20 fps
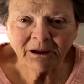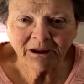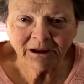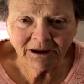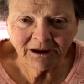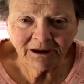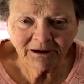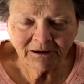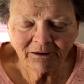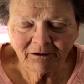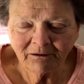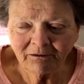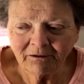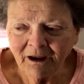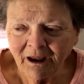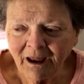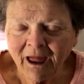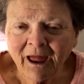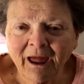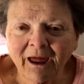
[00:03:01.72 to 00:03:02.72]
pain,
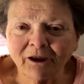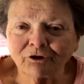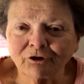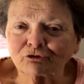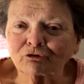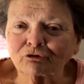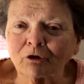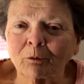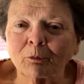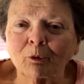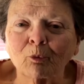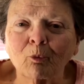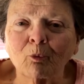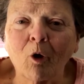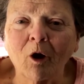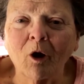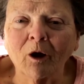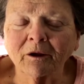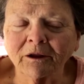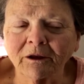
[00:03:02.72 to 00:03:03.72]
had trouble
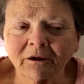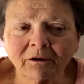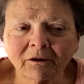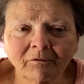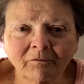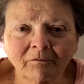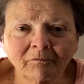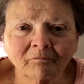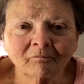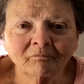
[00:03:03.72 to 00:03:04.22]
walking.